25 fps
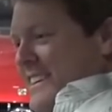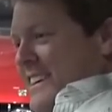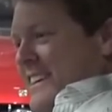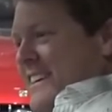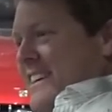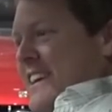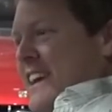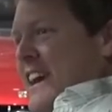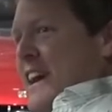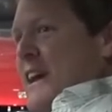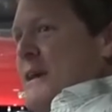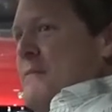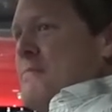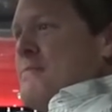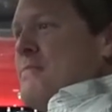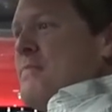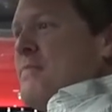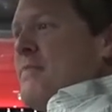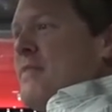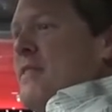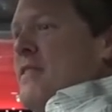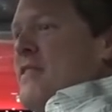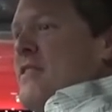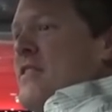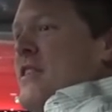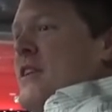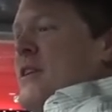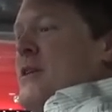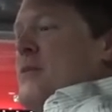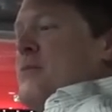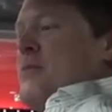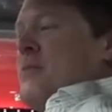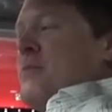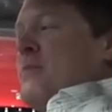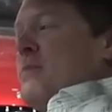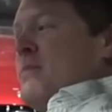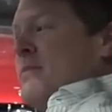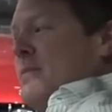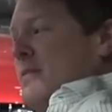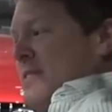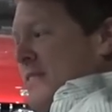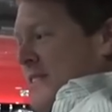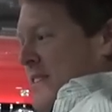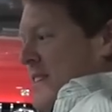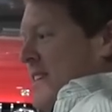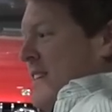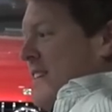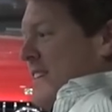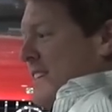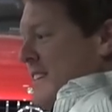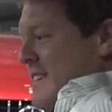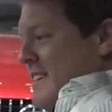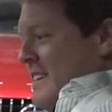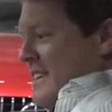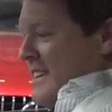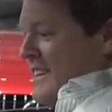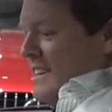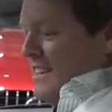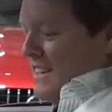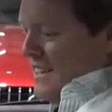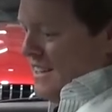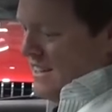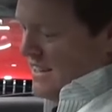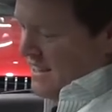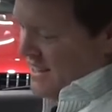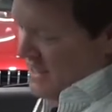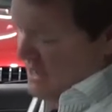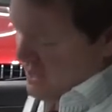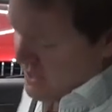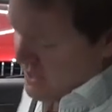Okay, so. Time to tow.